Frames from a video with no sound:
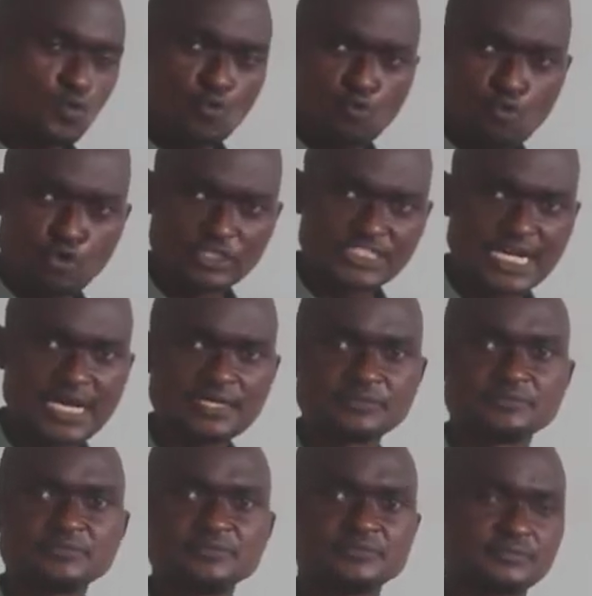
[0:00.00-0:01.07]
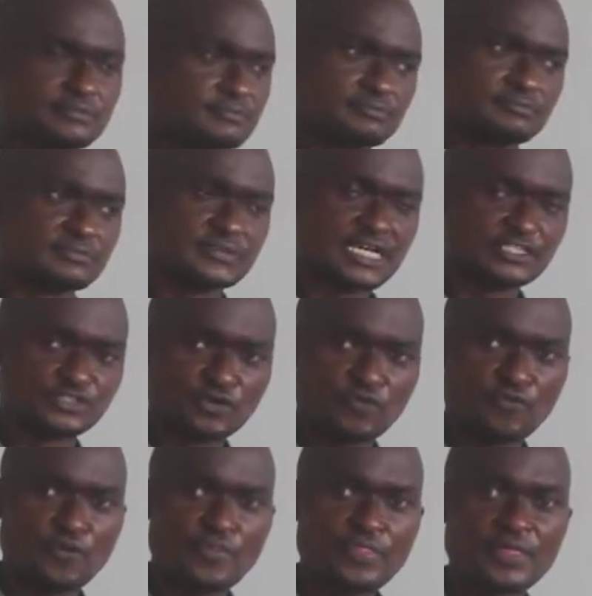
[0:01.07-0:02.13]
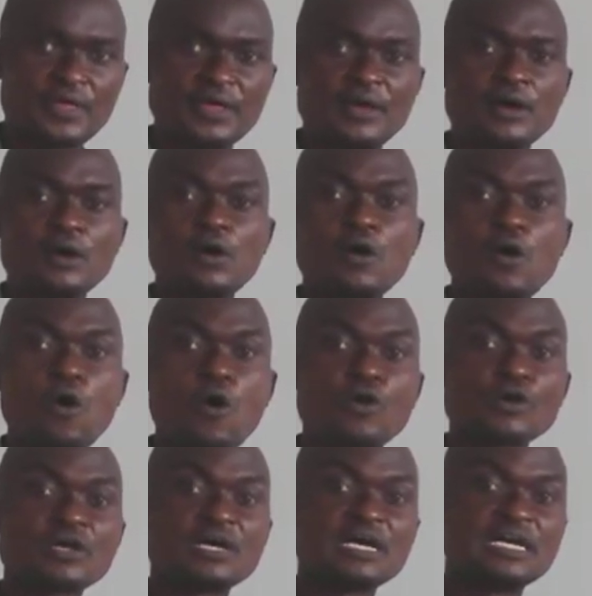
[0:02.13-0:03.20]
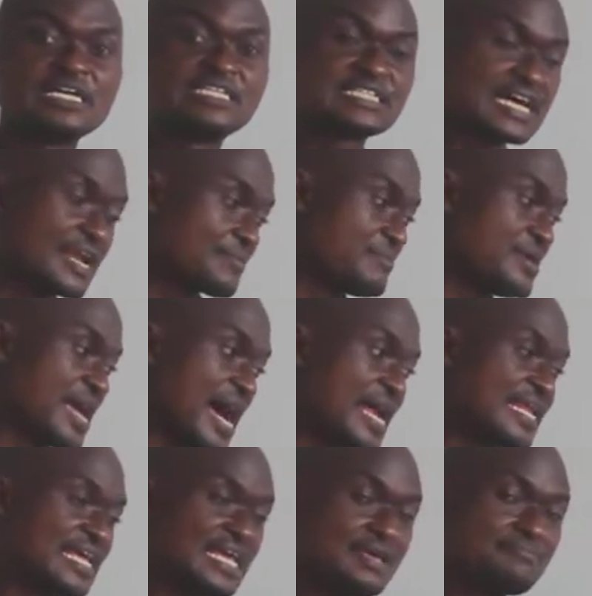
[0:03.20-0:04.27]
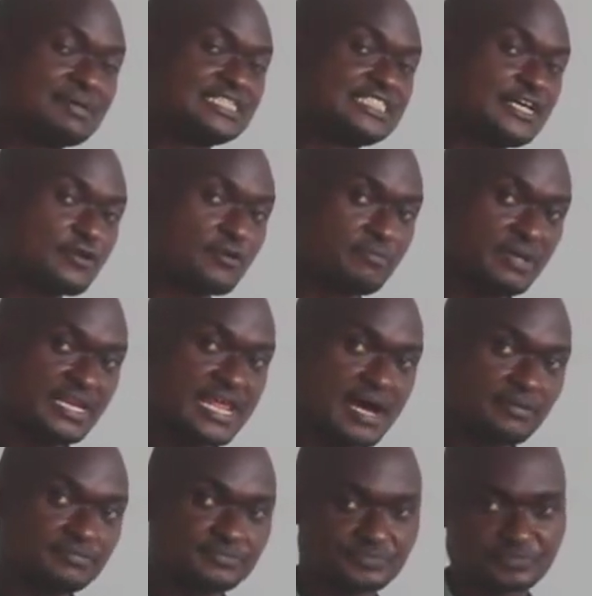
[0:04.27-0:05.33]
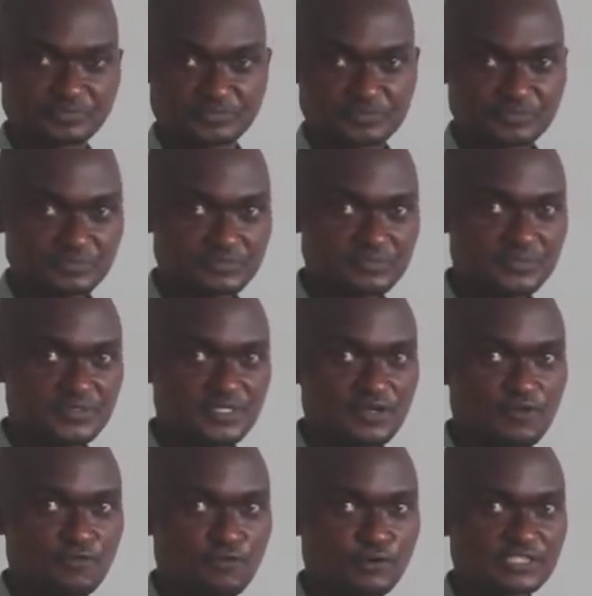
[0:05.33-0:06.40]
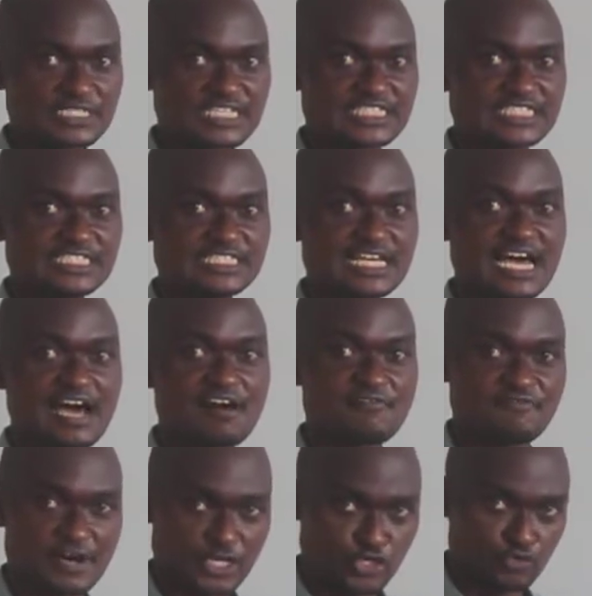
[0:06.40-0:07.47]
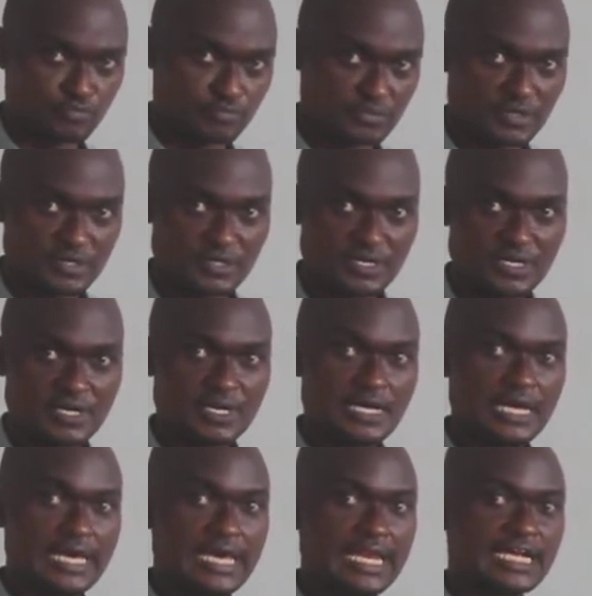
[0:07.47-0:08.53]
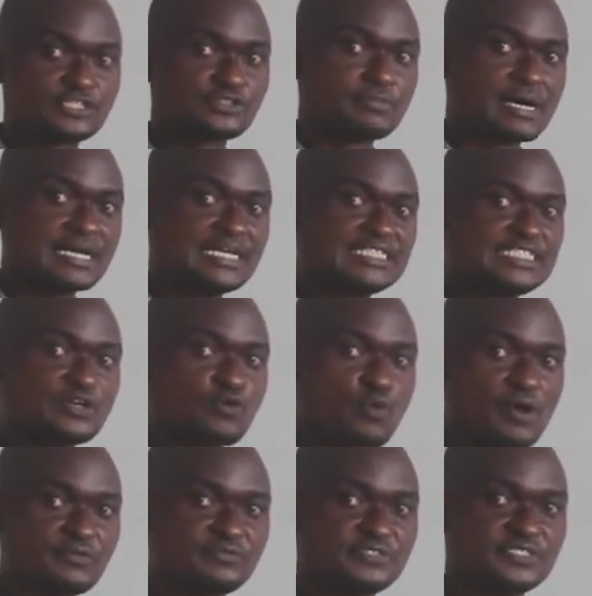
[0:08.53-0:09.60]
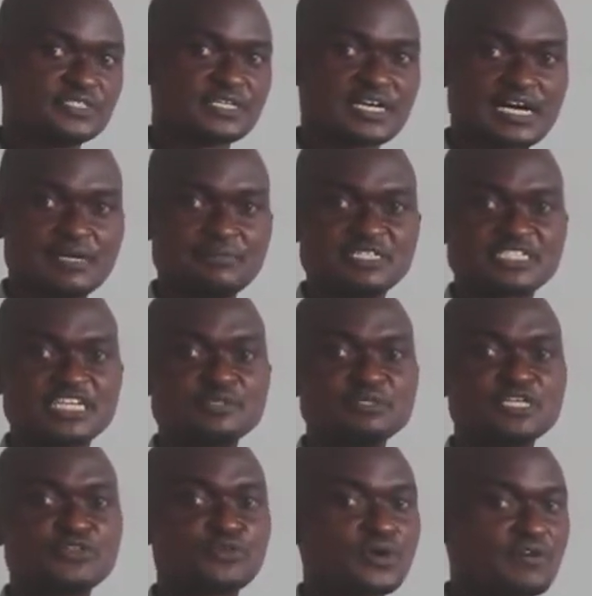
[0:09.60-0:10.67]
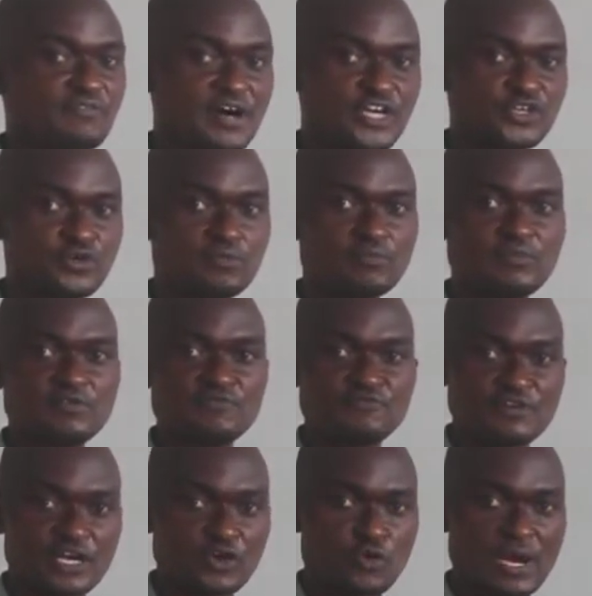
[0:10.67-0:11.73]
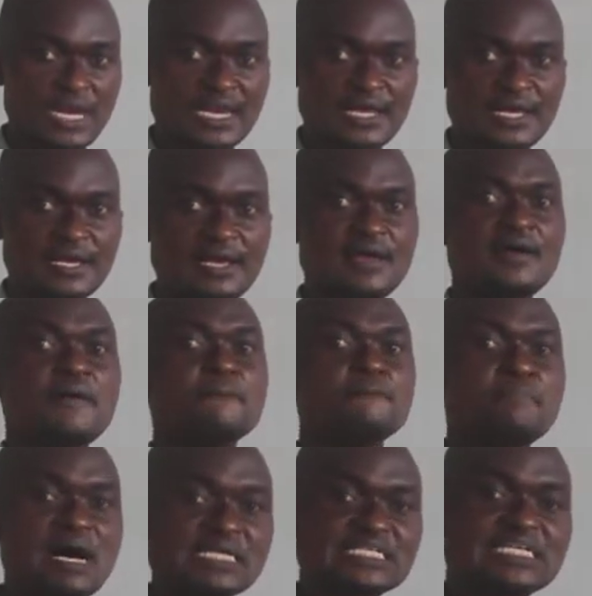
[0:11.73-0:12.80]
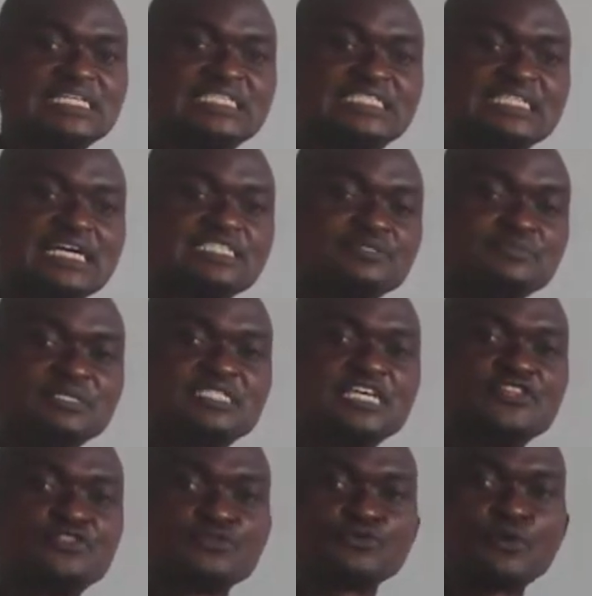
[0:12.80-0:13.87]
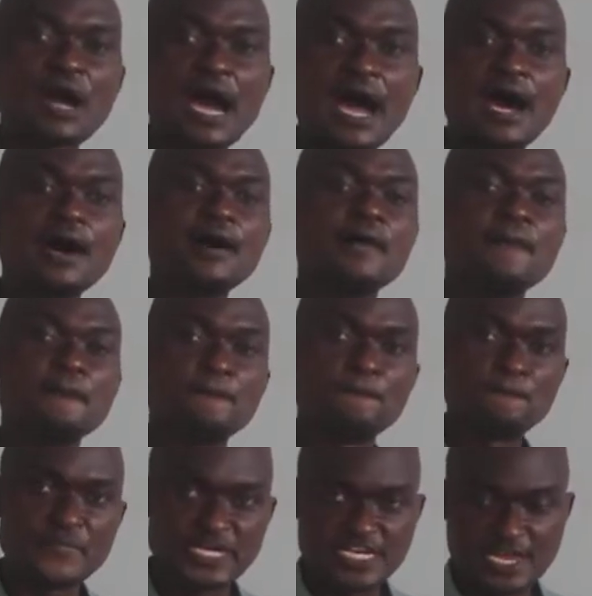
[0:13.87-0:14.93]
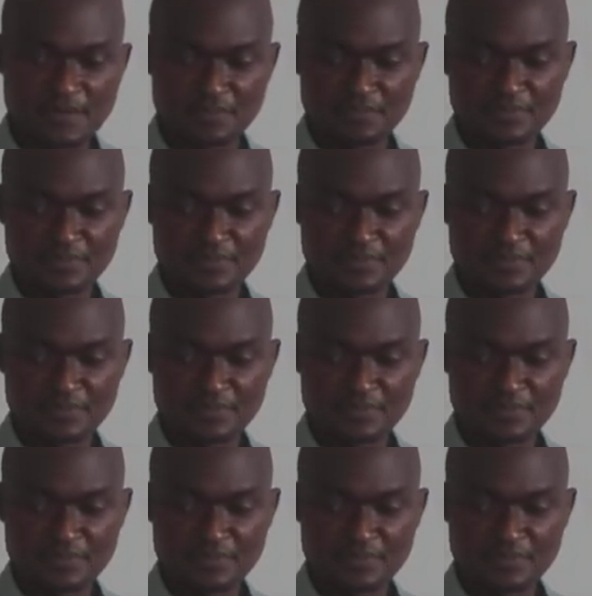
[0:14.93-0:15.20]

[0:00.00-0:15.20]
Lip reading: water, and so forth, or it can be an immaterial medium, of course that is a vacuum. Electromagnetic waves can be transmitted through a vacuum very well, but it's transmitted through a medium.